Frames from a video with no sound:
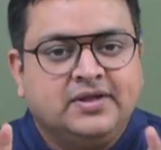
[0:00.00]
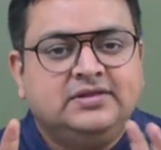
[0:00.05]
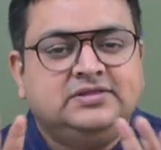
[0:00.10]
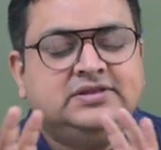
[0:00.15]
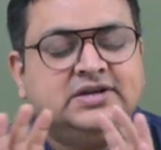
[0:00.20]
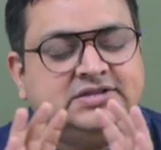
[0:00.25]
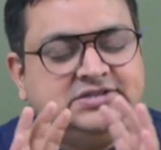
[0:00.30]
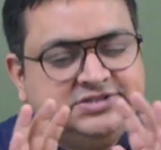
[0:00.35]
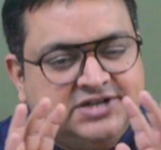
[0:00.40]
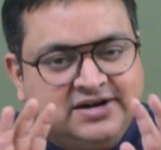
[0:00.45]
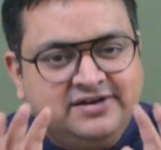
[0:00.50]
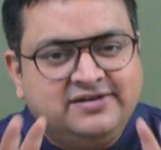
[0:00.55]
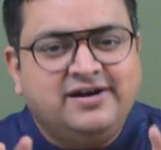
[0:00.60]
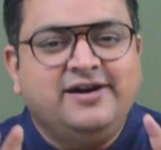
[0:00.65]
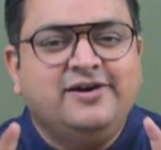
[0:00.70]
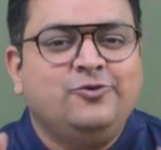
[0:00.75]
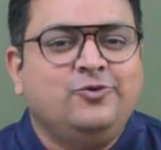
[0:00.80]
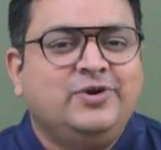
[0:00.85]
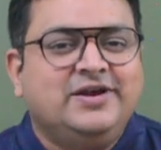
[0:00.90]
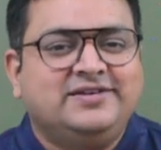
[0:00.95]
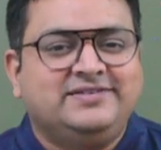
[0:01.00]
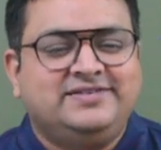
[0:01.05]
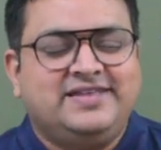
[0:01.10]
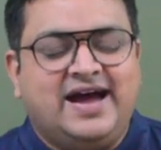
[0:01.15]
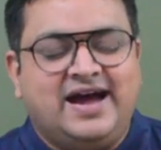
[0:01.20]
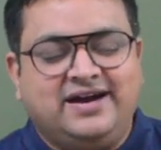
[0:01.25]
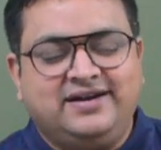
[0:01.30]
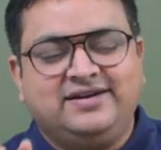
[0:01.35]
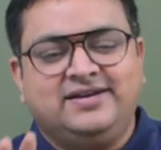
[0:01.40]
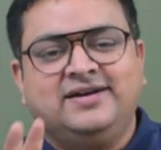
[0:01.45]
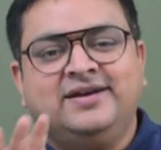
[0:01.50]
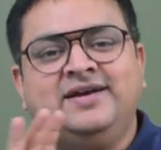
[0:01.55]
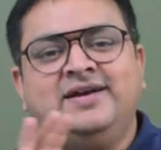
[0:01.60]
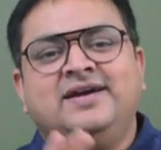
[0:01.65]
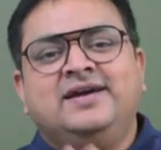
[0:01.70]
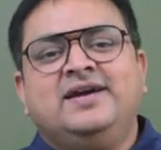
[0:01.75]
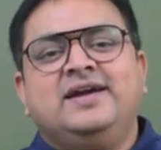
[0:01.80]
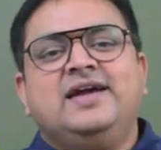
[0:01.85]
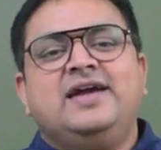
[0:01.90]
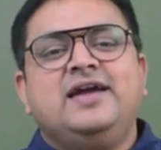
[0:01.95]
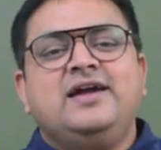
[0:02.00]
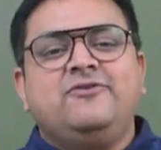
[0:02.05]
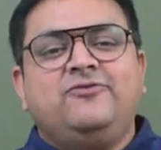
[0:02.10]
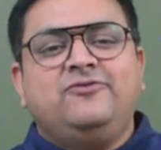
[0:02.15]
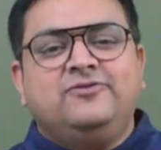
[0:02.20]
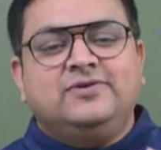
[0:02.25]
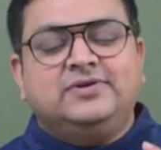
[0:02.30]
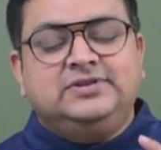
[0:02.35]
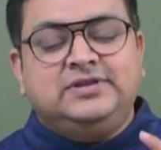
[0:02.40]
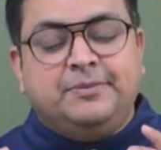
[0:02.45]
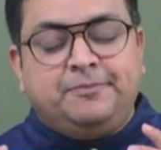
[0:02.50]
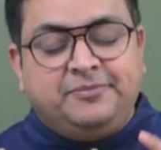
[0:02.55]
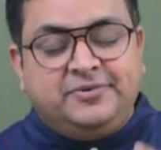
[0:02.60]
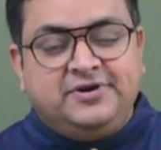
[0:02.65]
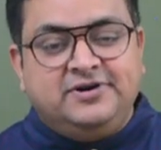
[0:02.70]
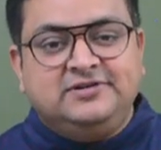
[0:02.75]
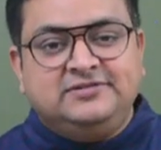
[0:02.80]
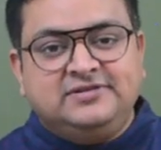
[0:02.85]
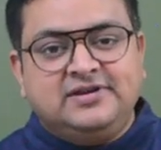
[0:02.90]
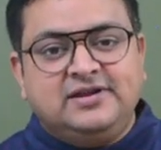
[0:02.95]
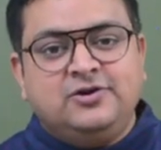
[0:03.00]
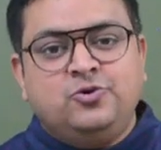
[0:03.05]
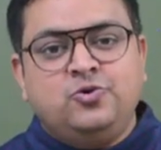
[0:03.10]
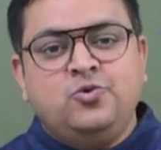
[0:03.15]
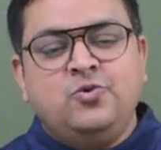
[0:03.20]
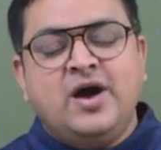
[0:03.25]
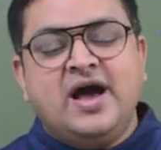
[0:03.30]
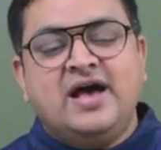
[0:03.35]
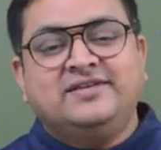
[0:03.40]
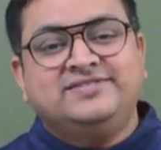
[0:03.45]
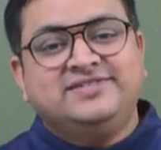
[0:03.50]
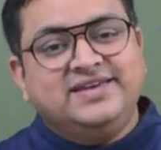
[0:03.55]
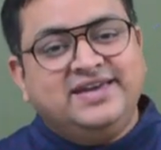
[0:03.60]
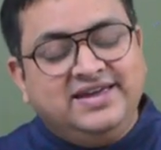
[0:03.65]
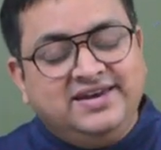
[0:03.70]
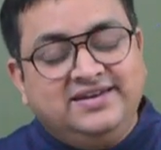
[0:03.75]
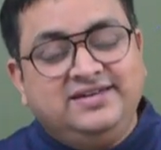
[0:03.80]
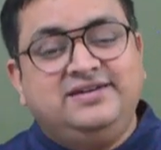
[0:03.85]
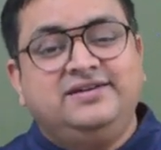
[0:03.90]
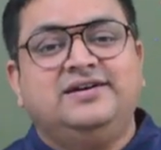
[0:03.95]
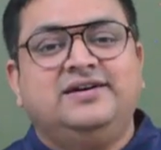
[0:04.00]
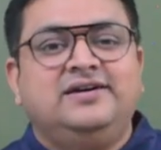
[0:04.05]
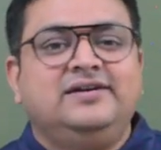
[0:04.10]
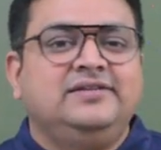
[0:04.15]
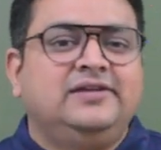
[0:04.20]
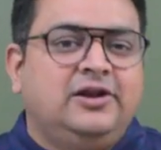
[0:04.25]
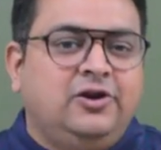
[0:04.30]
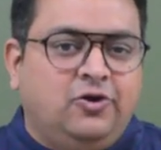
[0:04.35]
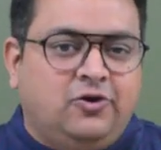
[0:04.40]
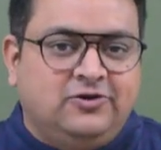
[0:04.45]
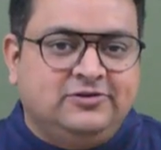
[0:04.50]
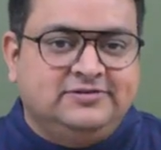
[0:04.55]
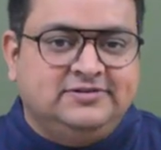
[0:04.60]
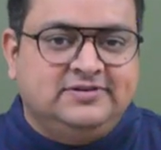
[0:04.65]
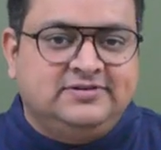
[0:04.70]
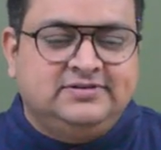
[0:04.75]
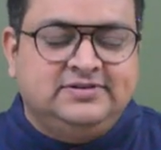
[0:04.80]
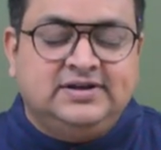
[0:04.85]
The general rule is that if the person who has incurred the losses,